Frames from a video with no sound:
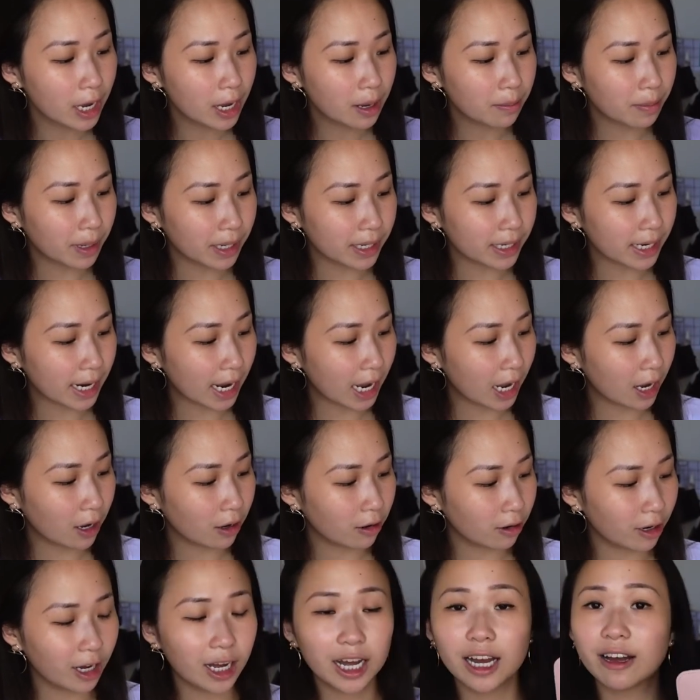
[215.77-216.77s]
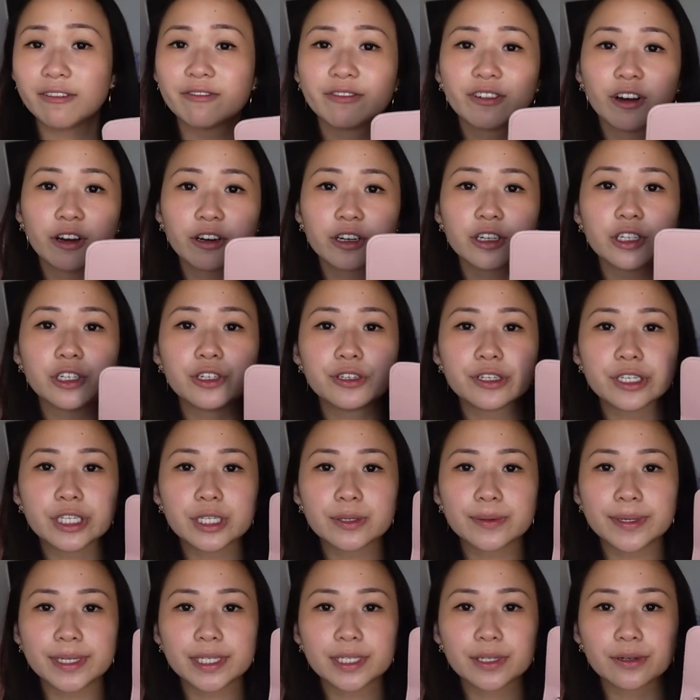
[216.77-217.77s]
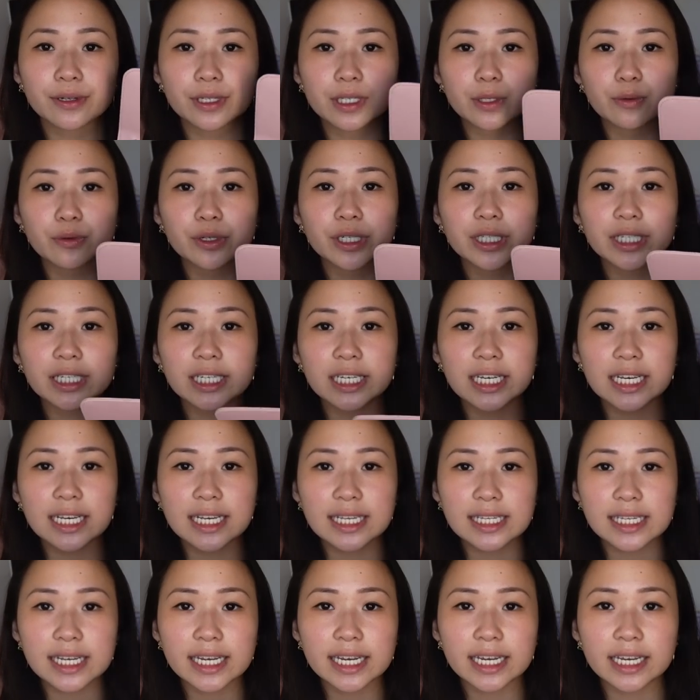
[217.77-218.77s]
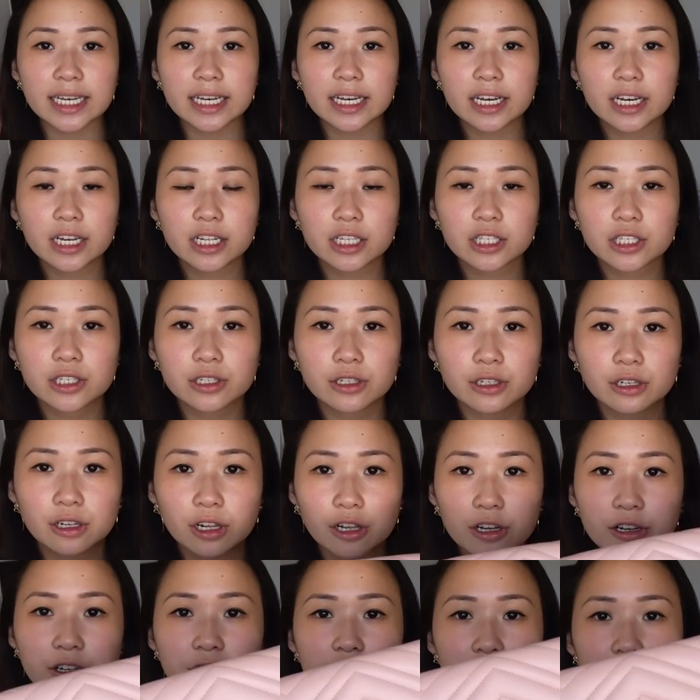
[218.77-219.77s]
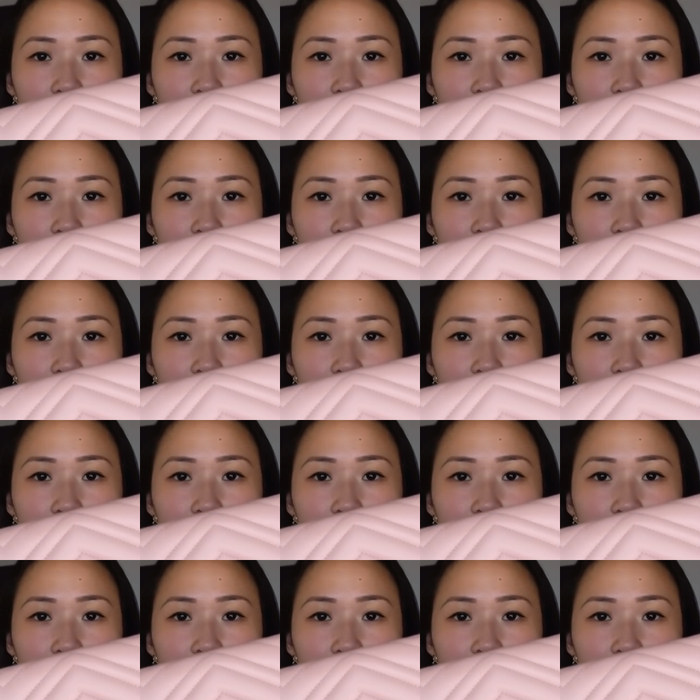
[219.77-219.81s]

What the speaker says: but now I've gotten used to it, so it's really easy to close.